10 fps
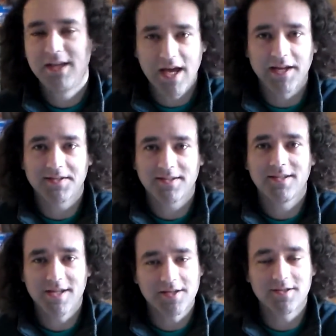
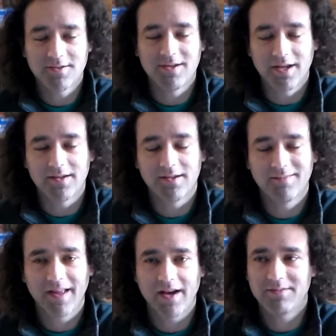yes, you did.
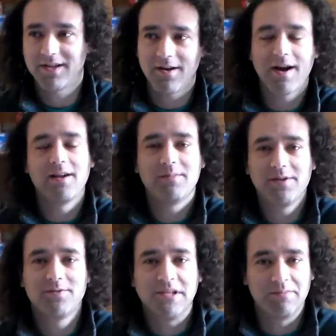And I'm like, all right, I'm
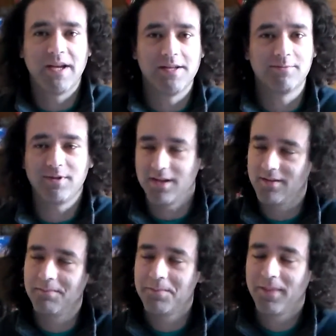gonna do something nice with
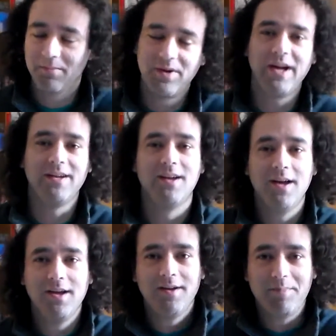it. But
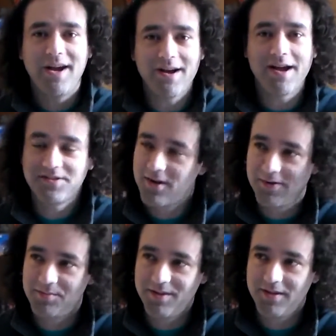my hair hasn't
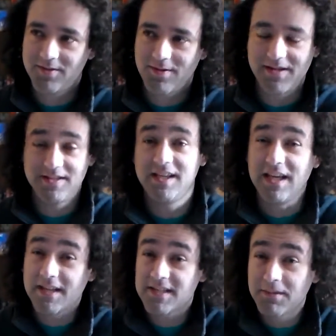always been this
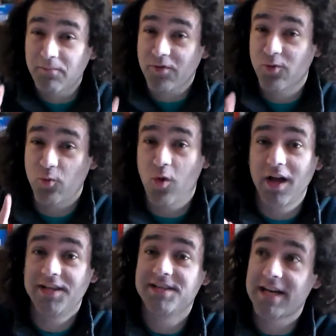crazy, except for
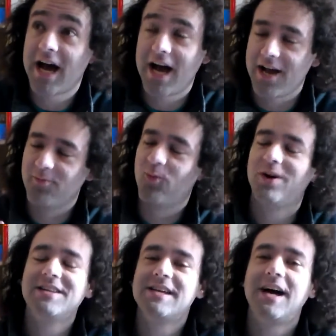one time.
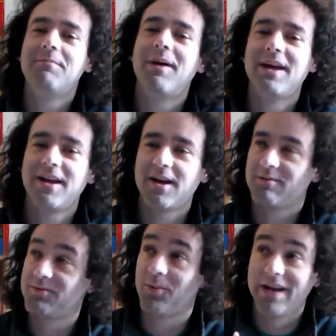One time my
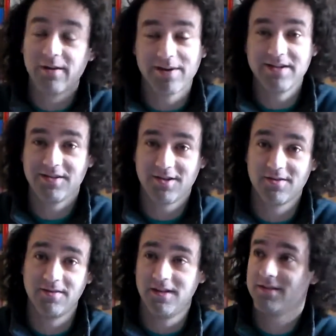hair was way
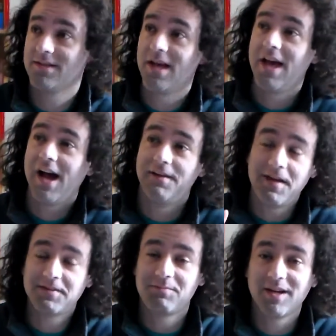crazier than this.
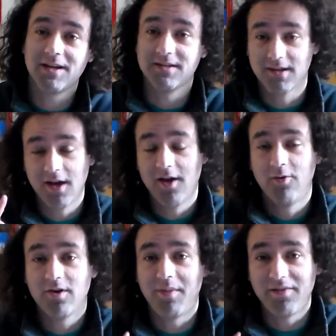And that's because
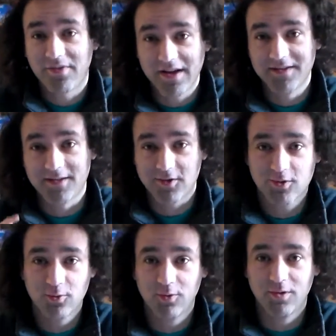one of my friends at
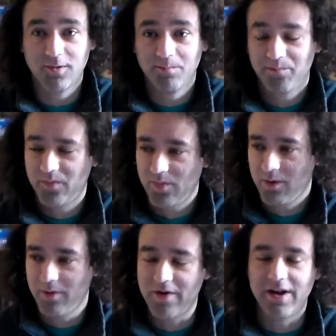school,
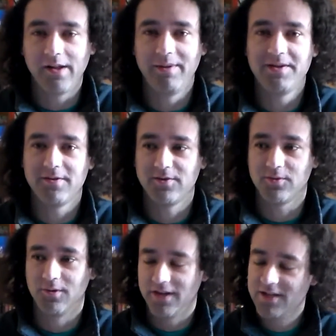we were in elementary
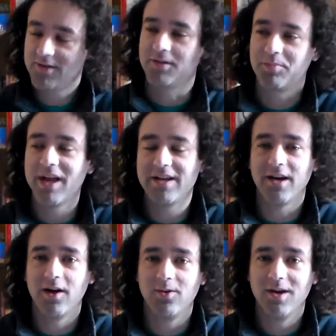school, he took the
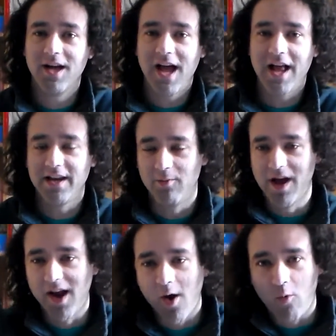Play-Doh and he
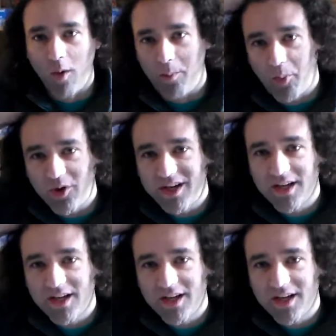went, whoop,